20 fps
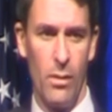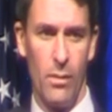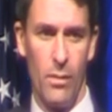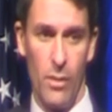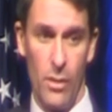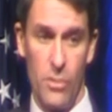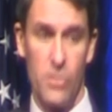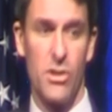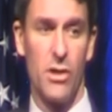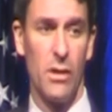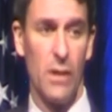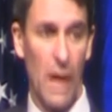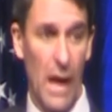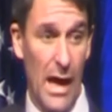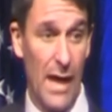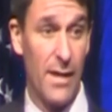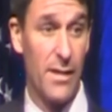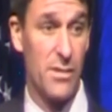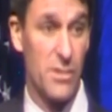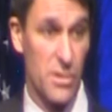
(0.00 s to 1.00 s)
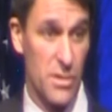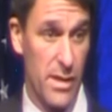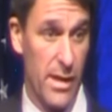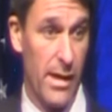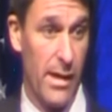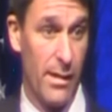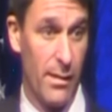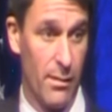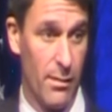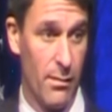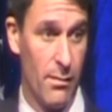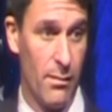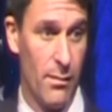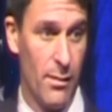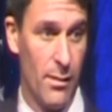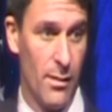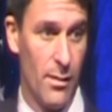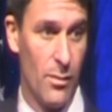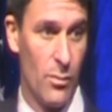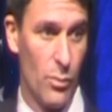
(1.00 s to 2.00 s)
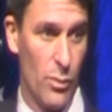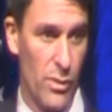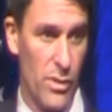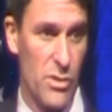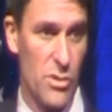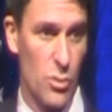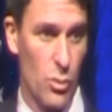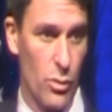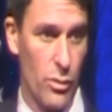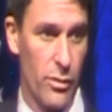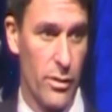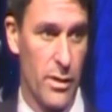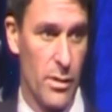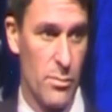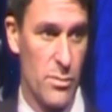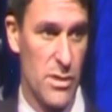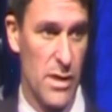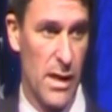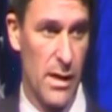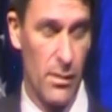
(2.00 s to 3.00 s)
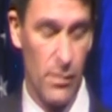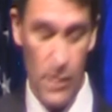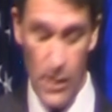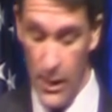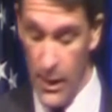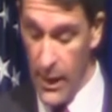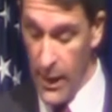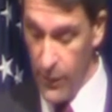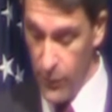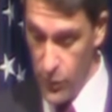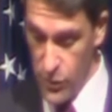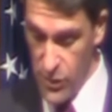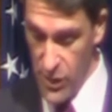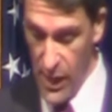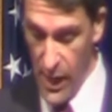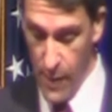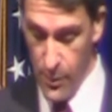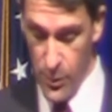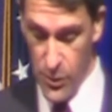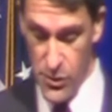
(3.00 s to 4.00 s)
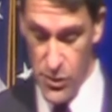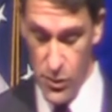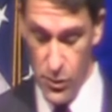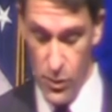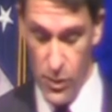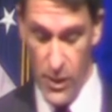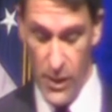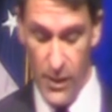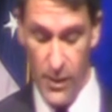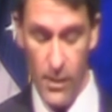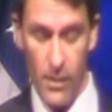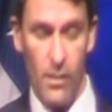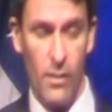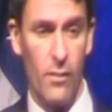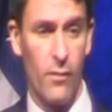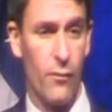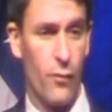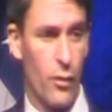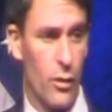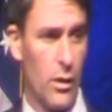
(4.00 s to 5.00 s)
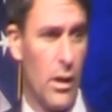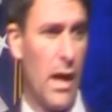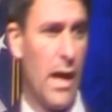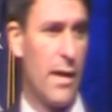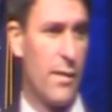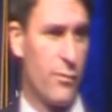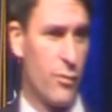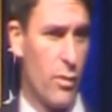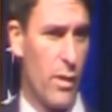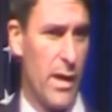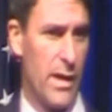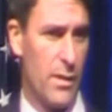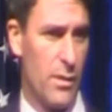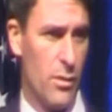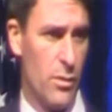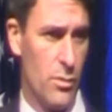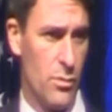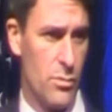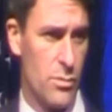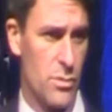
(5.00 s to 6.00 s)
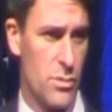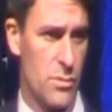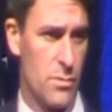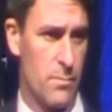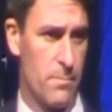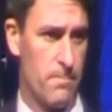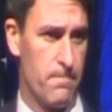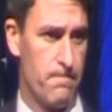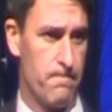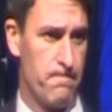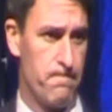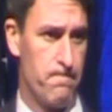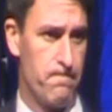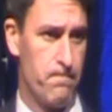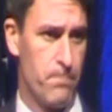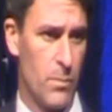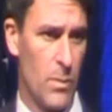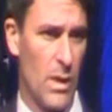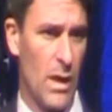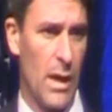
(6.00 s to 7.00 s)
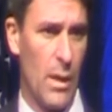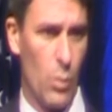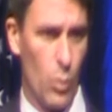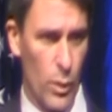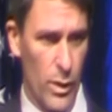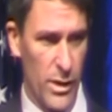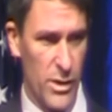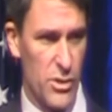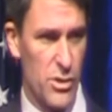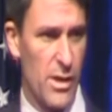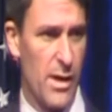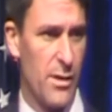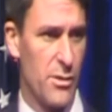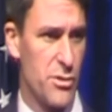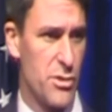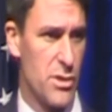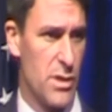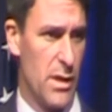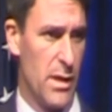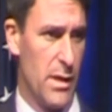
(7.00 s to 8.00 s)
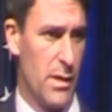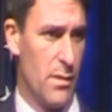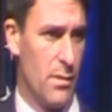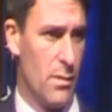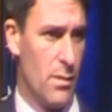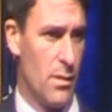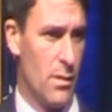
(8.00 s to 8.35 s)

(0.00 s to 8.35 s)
There's a lot at stake when this order comes out. And there's the opportunity for a lot of great news. And we shall see.